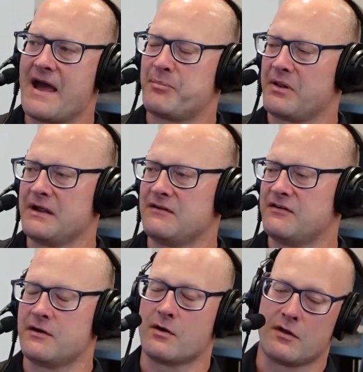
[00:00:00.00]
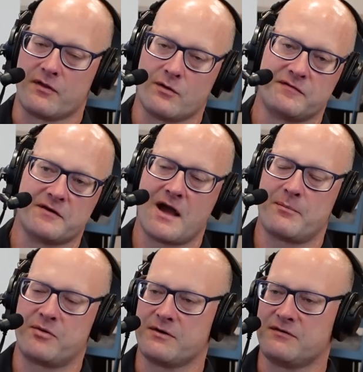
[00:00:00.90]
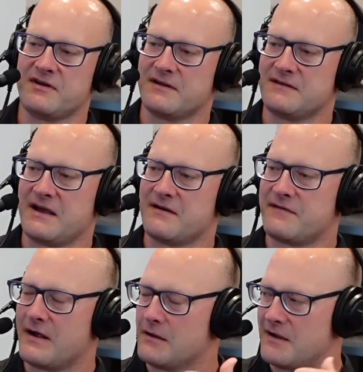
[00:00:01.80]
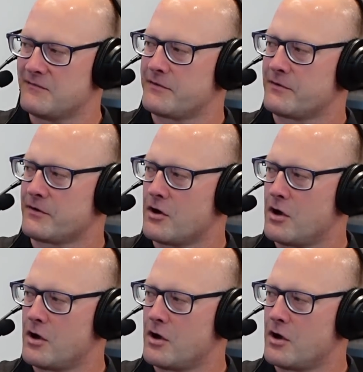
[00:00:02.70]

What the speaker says: plays into it, although if you're not producing at the NFL level, you're gone.